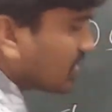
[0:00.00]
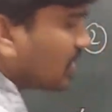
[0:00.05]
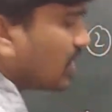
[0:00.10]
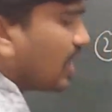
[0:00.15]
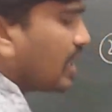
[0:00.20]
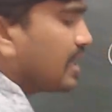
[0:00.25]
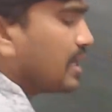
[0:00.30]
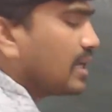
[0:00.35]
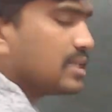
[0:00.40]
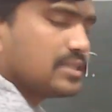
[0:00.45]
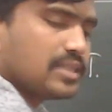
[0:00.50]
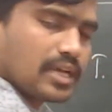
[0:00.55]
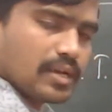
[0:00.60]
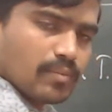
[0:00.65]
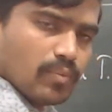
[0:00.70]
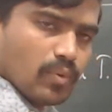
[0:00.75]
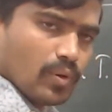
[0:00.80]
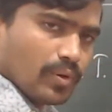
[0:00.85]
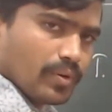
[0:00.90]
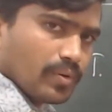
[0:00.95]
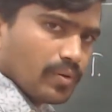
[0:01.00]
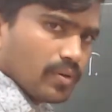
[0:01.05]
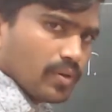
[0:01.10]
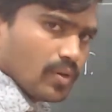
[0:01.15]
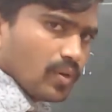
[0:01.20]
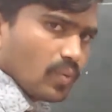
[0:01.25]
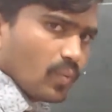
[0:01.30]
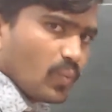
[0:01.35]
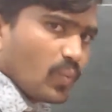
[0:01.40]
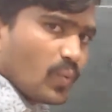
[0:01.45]
another bone,
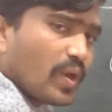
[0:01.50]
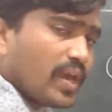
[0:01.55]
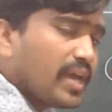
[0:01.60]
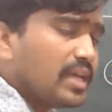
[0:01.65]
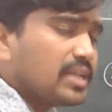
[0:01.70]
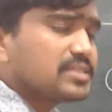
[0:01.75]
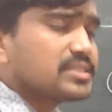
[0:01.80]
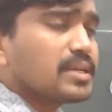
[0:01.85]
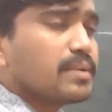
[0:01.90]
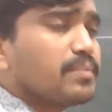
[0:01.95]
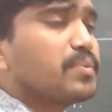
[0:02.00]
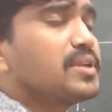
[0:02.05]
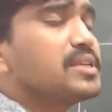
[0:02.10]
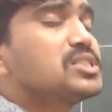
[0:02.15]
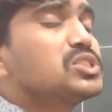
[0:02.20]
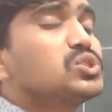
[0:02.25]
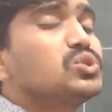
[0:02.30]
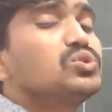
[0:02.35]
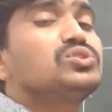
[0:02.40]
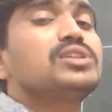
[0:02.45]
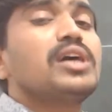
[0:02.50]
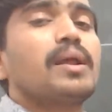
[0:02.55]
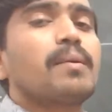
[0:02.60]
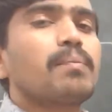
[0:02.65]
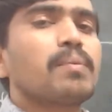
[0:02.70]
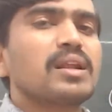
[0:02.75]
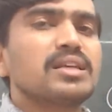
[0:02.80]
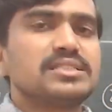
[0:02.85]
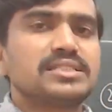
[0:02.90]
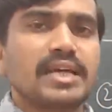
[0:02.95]
where some tissues
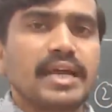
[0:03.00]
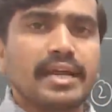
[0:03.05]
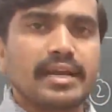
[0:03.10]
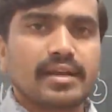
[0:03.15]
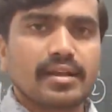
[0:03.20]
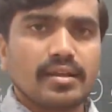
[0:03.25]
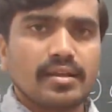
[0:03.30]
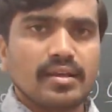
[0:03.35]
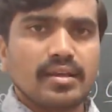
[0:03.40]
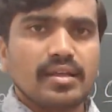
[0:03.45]
are present